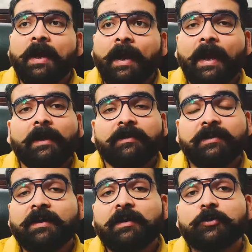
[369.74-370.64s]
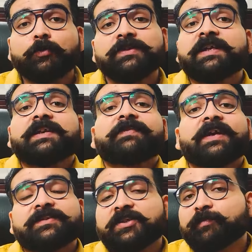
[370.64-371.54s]
And there are two
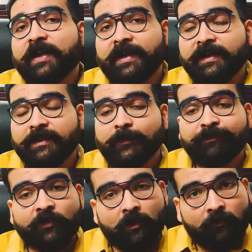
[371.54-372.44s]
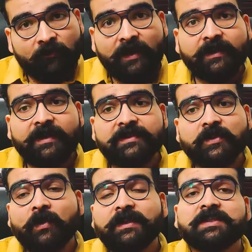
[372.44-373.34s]
significances behind it. One is
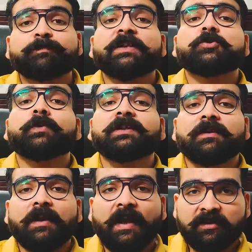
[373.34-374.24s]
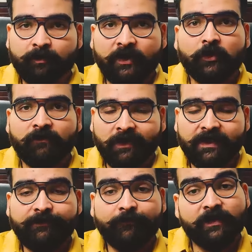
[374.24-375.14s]
on the spiritual aspect of
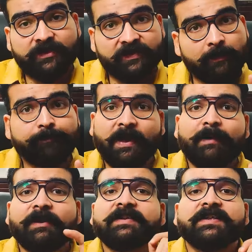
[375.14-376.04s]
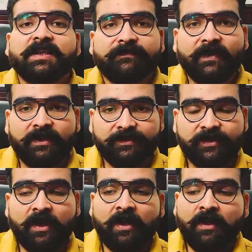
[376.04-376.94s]
life, which is the primary
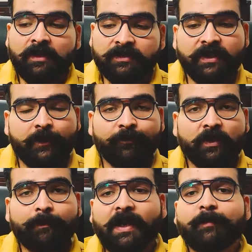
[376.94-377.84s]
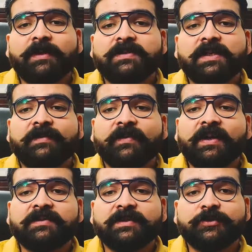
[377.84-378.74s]
significance. See, the primary
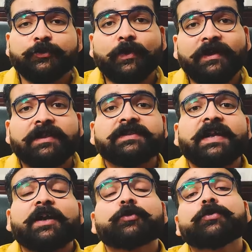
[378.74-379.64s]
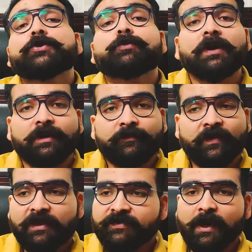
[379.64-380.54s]
significance is to understand who you are.
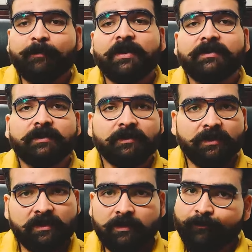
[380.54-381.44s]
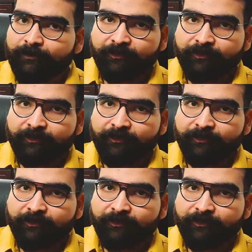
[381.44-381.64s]
We are trapped in the